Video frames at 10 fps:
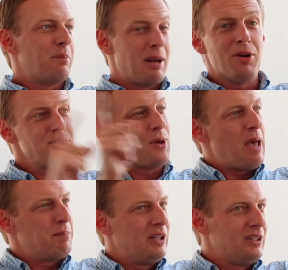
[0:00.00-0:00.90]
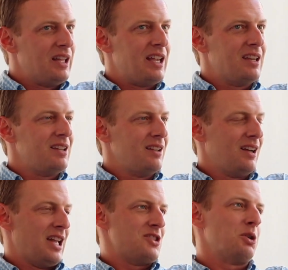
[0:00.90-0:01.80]
But I'm also happy to lend
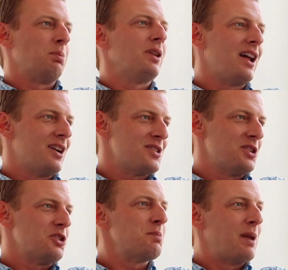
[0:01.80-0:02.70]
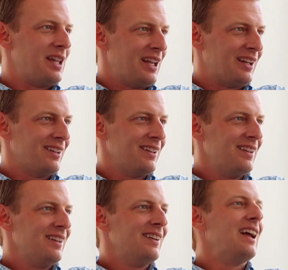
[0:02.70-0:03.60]
against your players and your spending
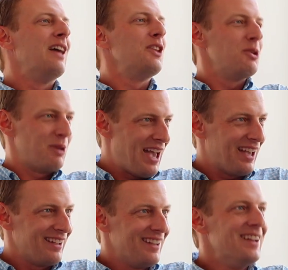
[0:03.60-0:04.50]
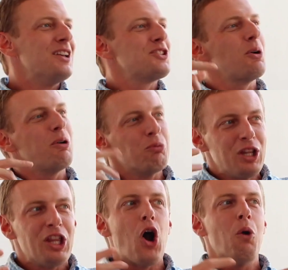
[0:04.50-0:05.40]
in the UK. So it
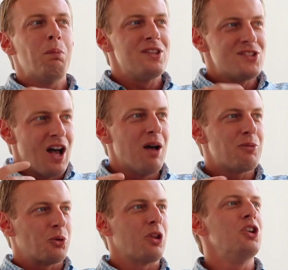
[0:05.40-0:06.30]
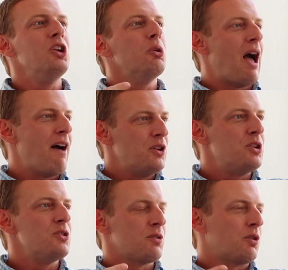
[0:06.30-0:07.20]
really opens up sort of new
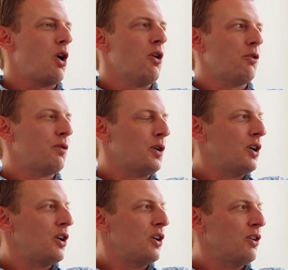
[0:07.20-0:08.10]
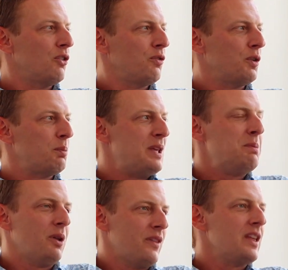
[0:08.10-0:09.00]
avenues of growth for
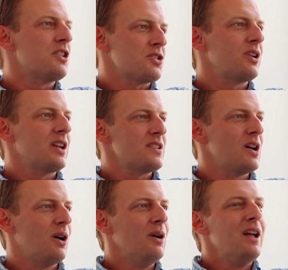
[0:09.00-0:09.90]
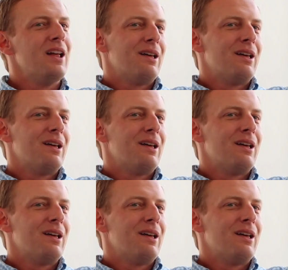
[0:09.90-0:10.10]
people in the industry. So